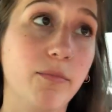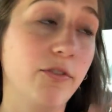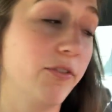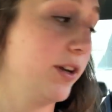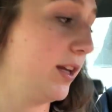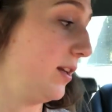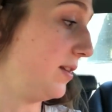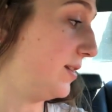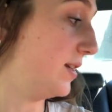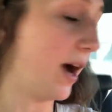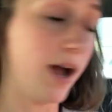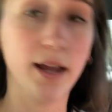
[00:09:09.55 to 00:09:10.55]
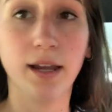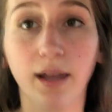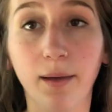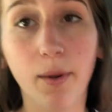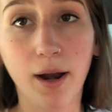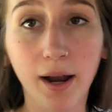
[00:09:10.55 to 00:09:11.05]
freaking
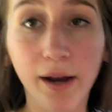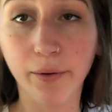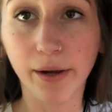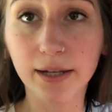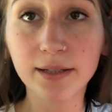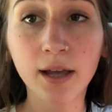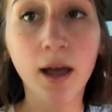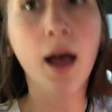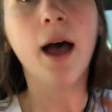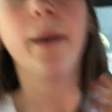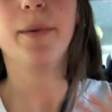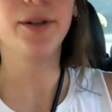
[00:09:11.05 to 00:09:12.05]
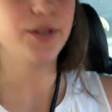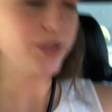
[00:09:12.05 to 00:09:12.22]
dying. But anyways, I'm gonna